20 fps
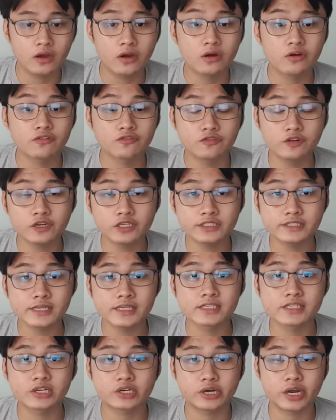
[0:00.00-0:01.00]
First
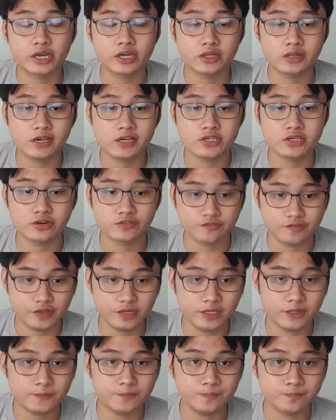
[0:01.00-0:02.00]
is the regulation of
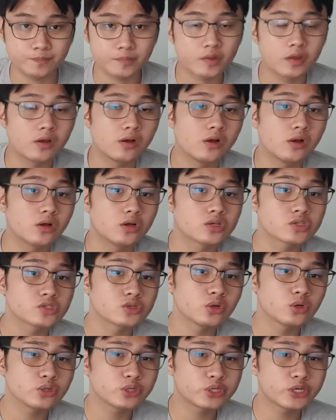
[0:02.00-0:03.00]
heat.
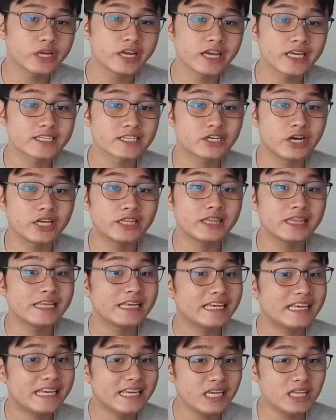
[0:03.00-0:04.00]
Soldering is greatly
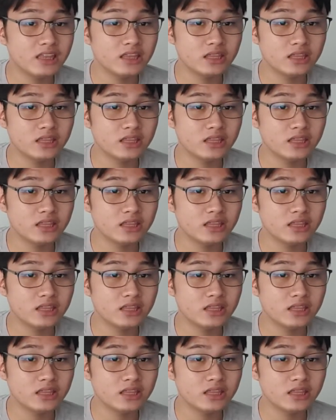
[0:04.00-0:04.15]
heat